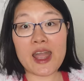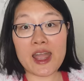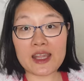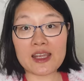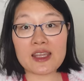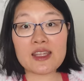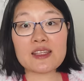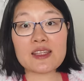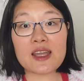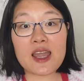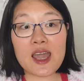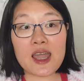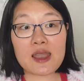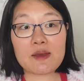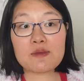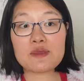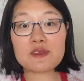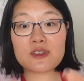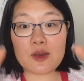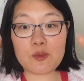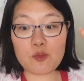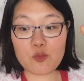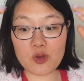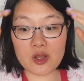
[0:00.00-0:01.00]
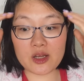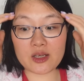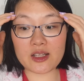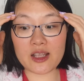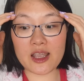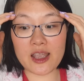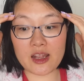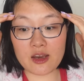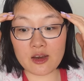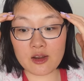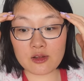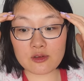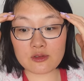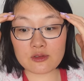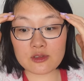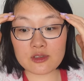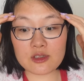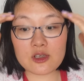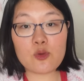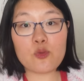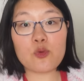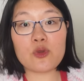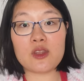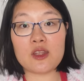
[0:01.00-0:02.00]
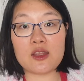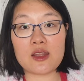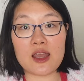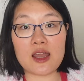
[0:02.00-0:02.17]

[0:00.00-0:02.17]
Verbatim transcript: Anytime someone cannot deal with it